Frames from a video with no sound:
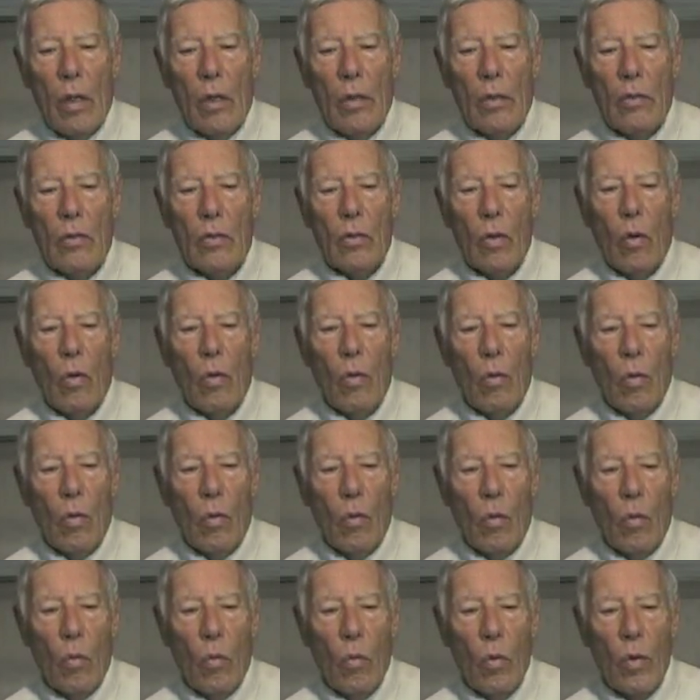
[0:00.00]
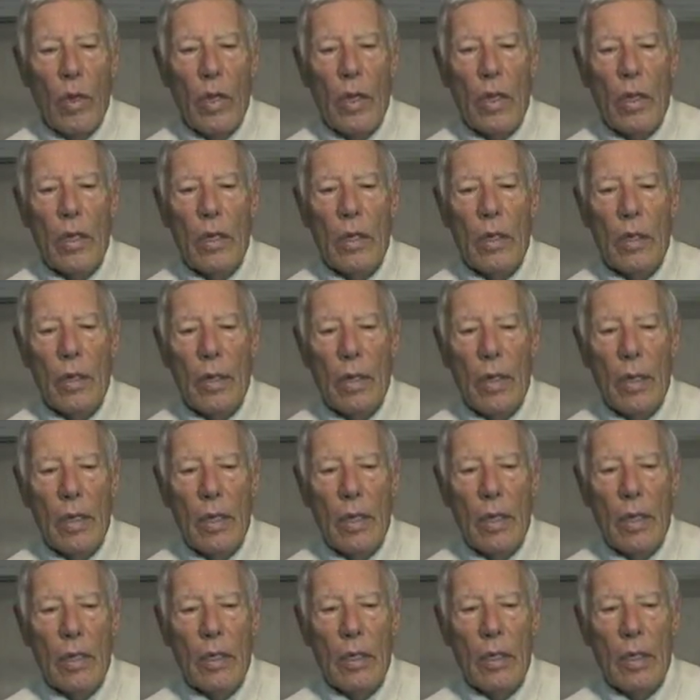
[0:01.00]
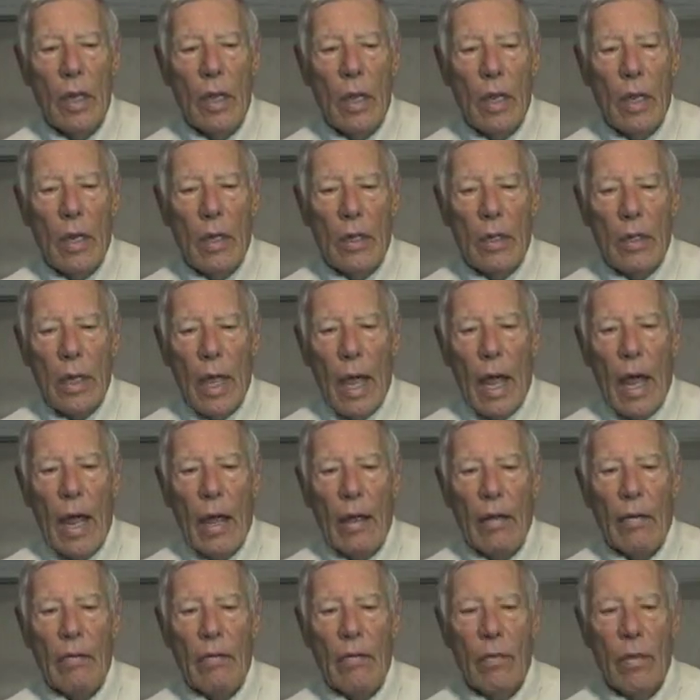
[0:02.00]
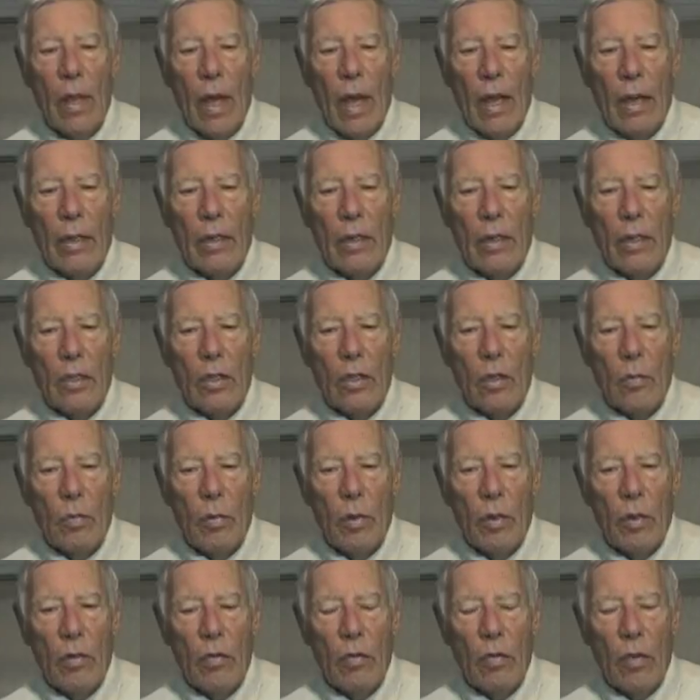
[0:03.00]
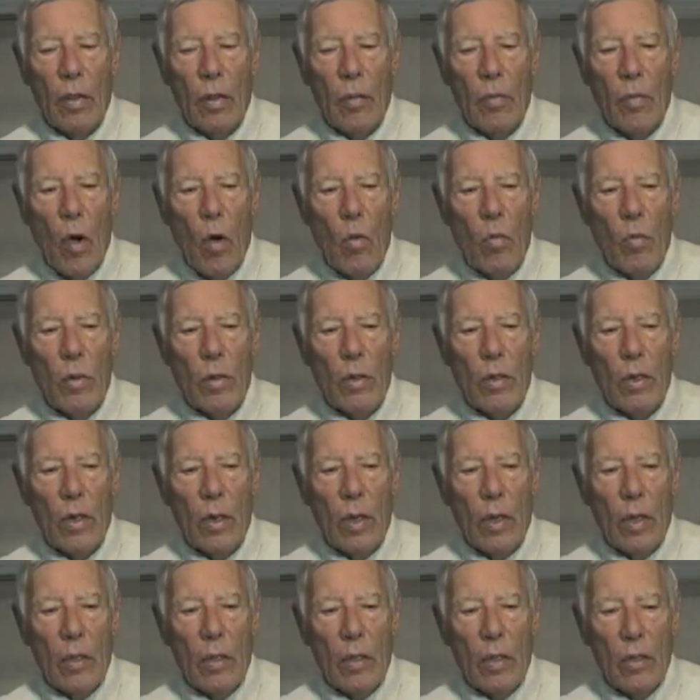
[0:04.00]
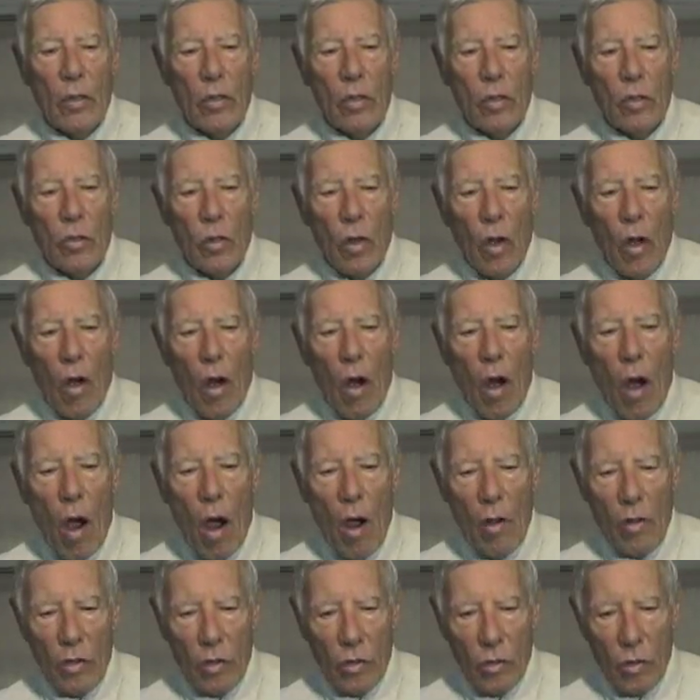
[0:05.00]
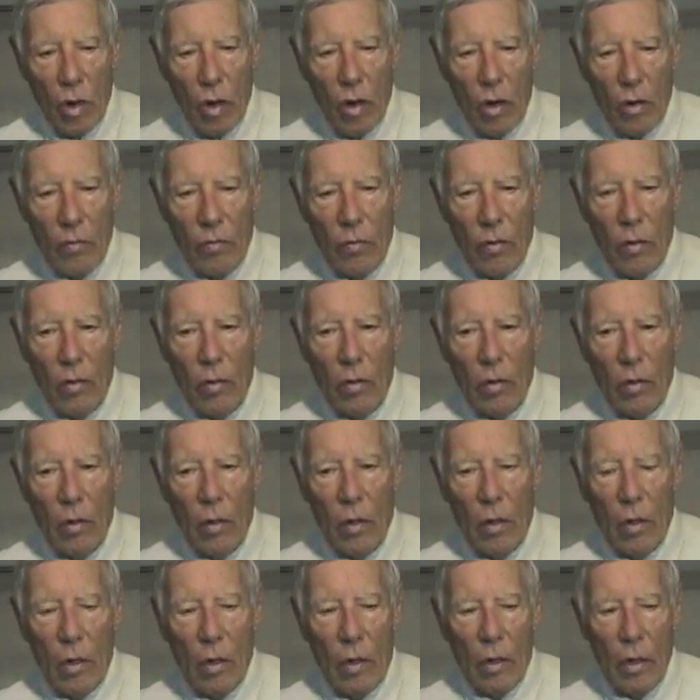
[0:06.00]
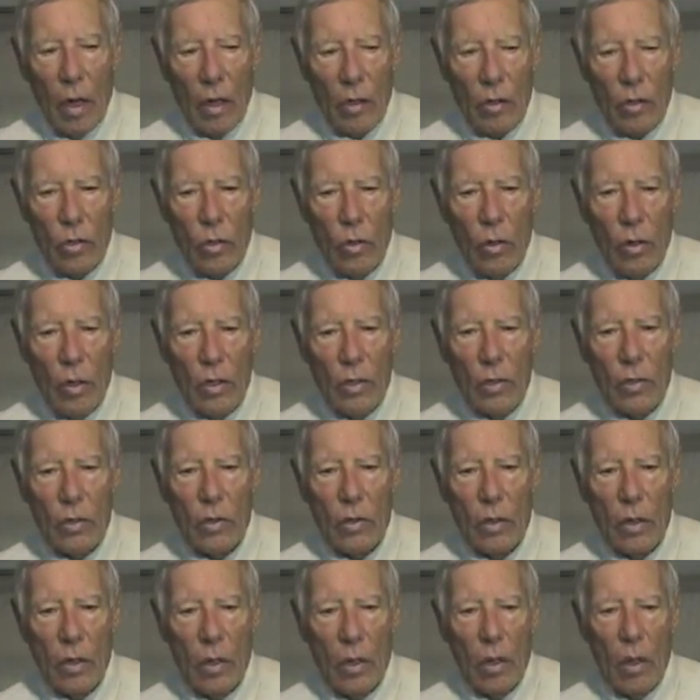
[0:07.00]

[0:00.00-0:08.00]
So we need to have that discipline for the moment, that's just sorrowful, not joyous,